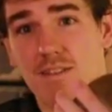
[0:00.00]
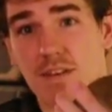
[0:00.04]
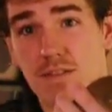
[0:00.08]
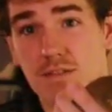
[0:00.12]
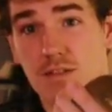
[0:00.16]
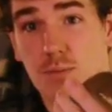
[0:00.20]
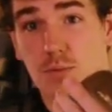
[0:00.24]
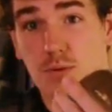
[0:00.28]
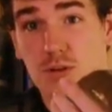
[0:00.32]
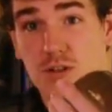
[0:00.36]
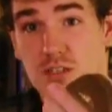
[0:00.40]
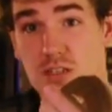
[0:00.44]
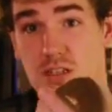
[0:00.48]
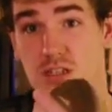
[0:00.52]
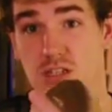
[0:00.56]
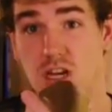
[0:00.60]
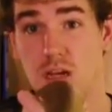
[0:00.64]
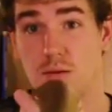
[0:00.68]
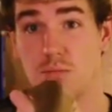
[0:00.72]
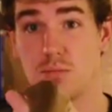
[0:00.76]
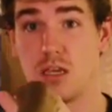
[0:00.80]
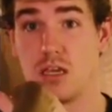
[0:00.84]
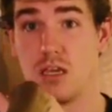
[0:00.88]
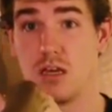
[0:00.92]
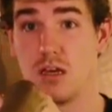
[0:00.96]
50%
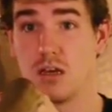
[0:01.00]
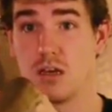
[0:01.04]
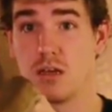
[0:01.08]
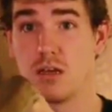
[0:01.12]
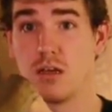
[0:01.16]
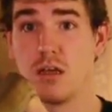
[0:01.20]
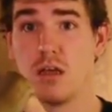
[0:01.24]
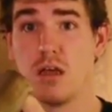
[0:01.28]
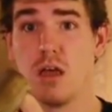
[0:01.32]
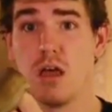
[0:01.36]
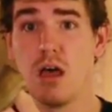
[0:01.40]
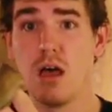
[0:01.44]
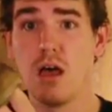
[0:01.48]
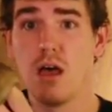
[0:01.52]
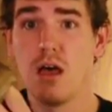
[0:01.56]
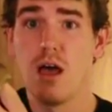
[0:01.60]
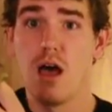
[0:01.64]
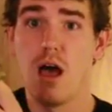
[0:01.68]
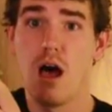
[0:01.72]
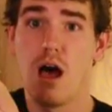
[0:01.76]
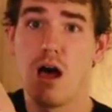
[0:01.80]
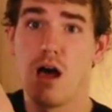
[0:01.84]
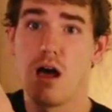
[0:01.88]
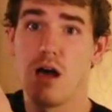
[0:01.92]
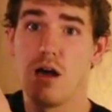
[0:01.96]
Jampia,
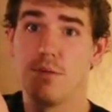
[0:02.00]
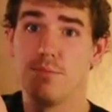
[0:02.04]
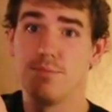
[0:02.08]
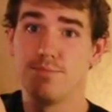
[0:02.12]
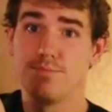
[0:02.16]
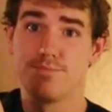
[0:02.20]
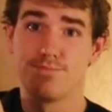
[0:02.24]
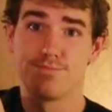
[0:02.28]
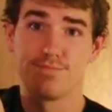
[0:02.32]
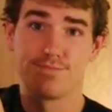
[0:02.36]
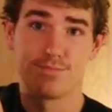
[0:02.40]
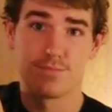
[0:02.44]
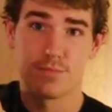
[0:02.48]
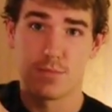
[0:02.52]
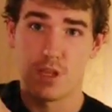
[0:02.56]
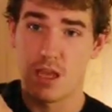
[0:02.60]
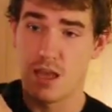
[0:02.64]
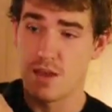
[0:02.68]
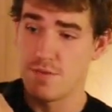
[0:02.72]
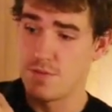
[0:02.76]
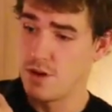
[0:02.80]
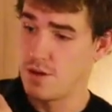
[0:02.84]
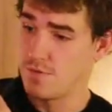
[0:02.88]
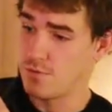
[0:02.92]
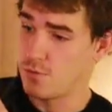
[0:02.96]
and
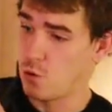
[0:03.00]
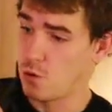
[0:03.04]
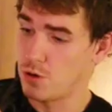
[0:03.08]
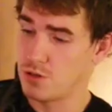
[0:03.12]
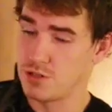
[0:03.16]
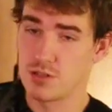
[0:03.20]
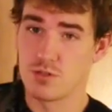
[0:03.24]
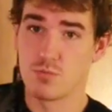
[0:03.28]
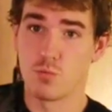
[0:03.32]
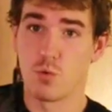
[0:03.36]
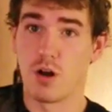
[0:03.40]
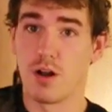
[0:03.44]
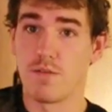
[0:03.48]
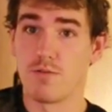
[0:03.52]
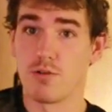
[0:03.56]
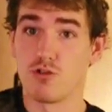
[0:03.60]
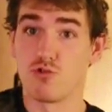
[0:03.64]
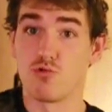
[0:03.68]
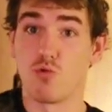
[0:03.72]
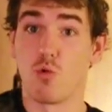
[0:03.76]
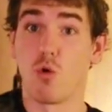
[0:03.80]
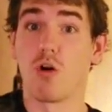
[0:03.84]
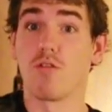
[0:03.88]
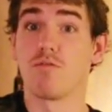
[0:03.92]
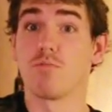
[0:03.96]
then of course whatever
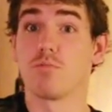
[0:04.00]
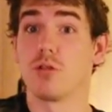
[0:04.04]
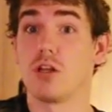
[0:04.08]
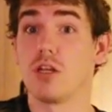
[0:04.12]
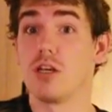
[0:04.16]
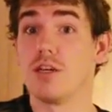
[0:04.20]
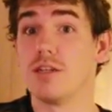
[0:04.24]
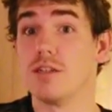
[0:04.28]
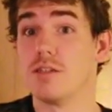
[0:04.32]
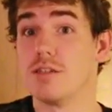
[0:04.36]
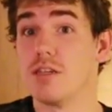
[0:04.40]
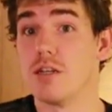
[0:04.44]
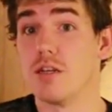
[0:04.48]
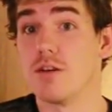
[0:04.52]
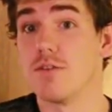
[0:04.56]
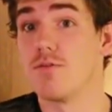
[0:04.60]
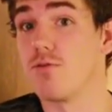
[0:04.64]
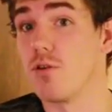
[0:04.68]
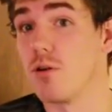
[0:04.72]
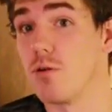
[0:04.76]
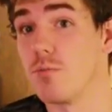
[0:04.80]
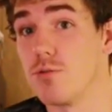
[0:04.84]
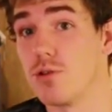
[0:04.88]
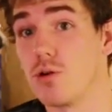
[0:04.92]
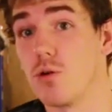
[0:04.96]
dwarf blood is in it
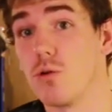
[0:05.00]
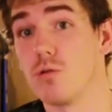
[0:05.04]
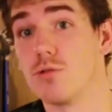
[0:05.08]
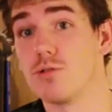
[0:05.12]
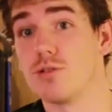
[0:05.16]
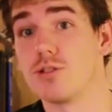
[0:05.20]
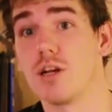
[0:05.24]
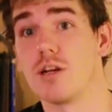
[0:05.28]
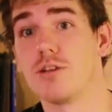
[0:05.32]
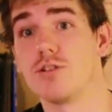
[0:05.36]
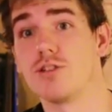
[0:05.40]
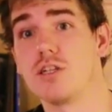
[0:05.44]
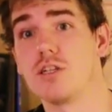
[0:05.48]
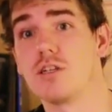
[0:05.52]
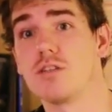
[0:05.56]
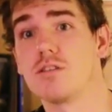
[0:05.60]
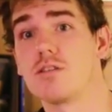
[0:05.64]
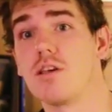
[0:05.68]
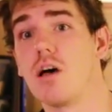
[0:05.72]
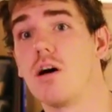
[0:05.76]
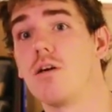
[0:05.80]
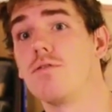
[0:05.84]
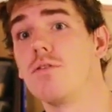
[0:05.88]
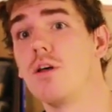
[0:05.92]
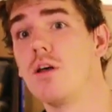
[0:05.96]
from the golden child gene
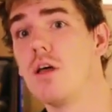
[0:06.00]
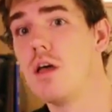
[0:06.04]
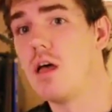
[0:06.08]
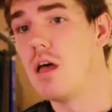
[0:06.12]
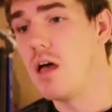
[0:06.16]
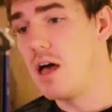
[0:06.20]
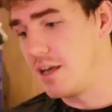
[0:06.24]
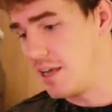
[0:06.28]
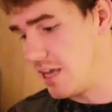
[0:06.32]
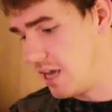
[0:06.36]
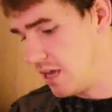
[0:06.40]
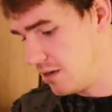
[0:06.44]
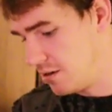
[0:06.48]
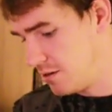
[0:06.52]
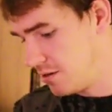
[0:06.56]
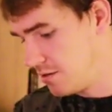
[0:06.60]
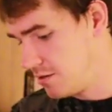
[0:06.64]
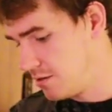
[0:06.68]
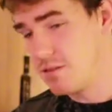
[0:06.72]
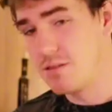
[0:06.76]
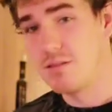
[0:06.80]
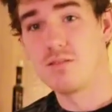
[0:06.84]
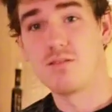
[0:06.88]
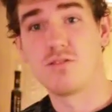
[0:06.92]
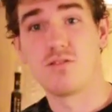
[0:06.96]
itself. Again,
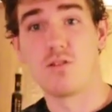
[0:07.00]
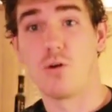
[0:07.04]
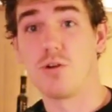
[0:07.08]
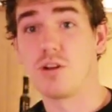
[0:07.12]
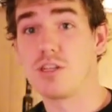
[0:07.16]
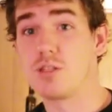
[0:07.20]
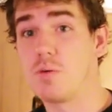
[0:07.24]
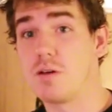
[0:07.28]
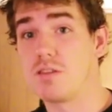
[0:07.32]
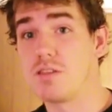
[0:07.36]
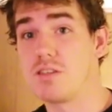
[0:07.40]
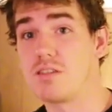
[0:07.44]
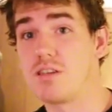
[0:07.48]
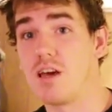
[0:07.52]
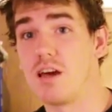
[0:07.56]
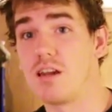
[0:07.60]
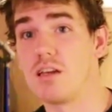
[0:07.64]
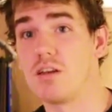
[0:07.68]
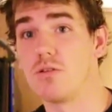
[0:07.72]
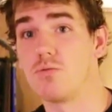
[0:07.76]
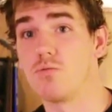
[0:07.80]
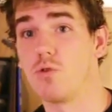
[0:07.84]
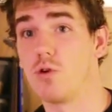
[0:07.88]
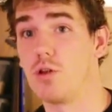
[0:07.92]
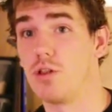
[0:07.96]
don't expect this guy to
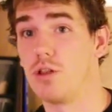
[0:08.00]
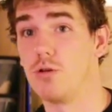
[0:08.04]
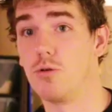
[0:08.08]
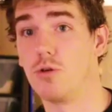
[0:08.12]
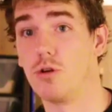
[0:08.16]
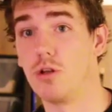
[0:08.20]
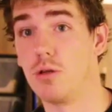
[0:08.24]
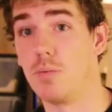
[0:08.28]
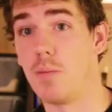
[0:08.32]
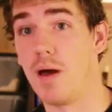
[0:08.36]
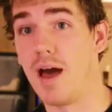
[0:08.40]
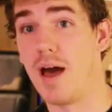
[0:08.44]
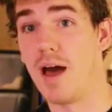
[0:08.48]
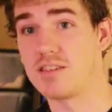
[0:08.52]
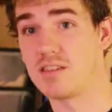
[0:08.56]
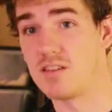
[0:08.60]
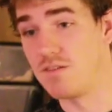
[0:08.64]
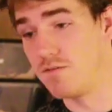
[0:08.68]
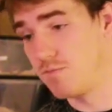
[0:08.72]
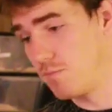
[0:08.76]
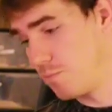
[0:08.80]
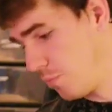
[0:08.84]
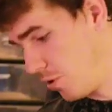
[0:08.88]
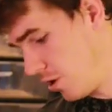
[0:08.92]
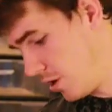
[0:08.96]
get really, really
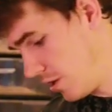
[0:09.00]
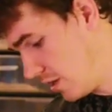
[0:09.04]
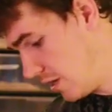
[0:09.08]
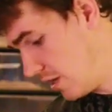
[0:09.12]
massive, but